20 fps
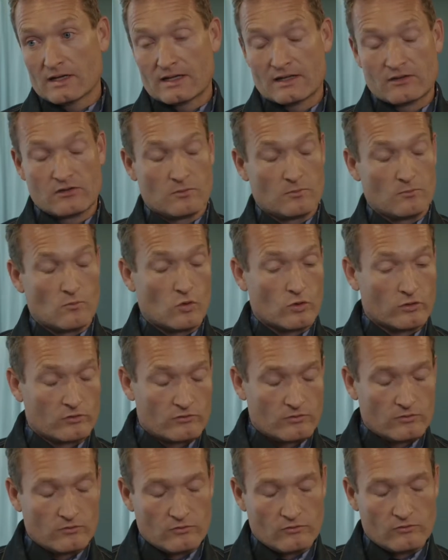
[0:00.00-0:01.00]
get
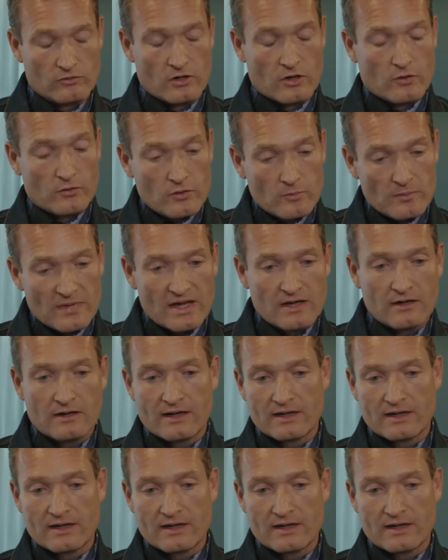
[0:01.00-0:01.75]
to know you better,